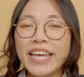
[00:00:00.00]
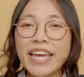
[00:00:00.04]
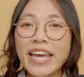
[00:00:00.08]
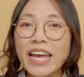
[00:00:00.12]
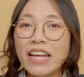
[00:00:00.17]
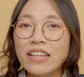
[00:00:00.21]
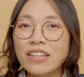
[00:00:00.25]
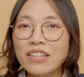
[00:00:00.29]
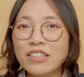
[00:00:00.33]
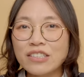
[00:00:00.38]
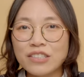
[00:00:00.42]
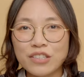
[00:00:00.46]

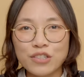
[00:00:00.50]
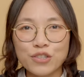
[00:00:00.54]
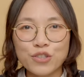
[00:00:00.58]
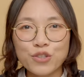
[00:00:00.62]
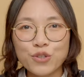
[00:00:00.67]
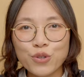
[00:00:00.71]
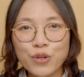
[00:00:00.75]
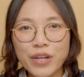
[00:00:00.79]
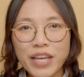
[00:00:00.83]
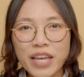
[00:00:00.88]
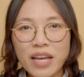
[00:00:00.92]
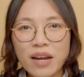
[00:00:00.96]
Canon
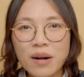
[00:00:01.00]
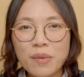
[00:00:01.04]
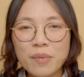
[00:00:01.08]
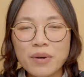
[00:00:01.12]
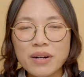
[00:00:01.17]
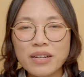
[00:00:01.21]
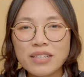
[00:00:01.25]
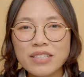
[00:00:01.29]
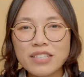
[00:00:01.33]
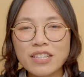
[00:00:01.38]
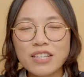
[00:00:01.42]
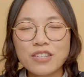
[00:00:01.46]
digital
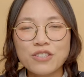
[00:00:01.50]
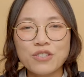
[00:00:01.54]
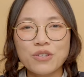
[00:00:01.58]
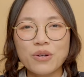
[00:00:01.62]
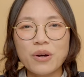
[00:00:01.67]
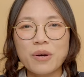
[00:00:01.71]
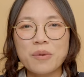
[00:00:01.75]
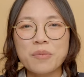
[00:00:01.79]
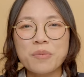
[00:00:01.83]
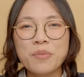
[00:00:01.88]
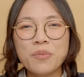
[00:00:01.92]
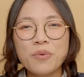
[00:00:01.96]
cameras, so
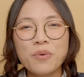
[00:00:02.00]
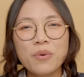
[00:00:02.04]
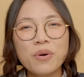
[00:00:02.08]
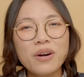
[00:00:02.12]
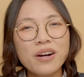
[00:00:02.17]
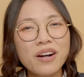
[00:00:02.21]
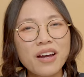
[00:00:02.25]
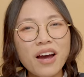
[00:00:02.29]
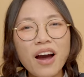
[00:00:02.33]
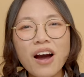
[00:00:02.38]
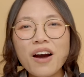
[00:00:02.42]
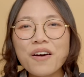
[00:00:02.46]
I'm
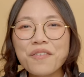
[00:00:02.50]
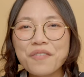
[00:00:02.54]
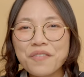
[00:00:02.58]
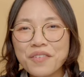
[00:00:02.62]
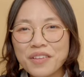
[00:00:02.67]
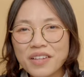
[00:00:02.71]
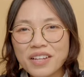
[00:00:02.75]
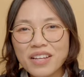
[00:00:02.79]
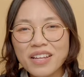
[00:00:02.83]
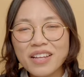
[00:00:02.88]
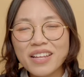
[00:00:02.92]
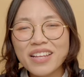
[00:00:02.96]
more
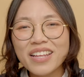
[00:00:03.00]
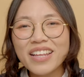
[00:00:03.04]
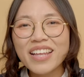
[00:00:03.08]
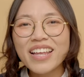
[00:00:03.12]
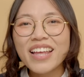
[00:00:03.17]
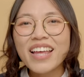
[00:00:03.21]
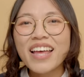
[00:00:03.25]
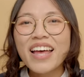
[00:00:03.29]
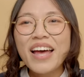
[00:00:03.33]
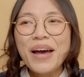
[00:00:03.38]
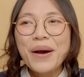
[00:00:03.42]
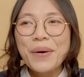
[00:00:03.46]
confident
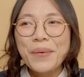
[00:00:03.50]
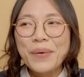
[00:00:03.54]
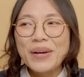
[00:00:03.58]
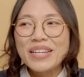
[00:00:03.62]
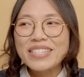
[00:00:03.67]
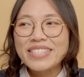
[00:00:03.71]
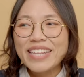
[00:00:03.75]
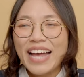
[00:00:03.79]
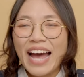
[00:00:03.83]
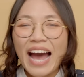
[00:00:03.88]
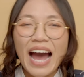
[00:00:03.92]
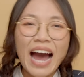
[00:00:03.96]

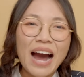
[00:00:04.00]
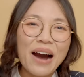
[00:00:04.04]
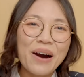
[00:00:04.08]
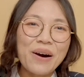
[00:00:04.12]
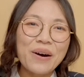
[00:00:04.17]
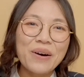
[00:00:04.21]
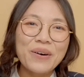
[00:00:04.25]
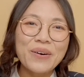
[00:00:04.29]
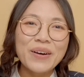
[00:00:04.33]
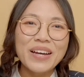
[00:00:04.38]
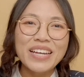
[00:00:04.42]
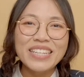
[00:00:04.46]
with
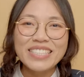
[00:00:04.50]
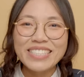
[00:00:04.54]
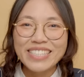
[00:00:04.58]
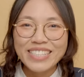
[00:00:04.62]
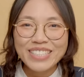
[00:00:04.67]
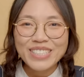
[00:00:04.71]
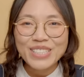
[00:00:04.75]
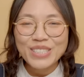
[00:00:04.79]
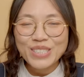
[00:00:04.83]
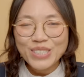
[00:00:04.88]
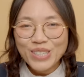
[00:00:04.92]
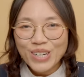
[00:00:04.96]
how it's
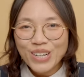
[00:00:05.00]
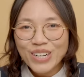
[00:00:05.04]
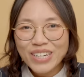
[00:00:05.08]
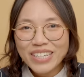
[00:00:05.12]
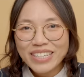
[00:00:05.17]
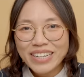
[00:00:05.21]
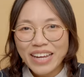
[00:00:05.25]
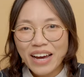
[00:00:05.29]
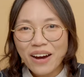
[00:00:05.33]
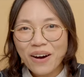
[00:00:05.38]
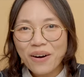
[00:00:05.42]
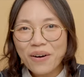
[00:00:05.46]
gonna
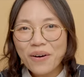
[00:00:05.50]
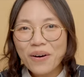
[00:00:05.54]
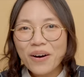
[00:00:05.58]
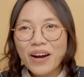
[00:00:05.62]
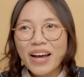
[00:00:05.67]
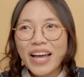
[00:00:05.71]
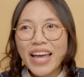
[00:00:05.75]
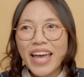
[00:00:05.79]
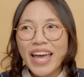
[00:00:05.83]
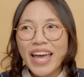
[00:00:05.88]
turn out,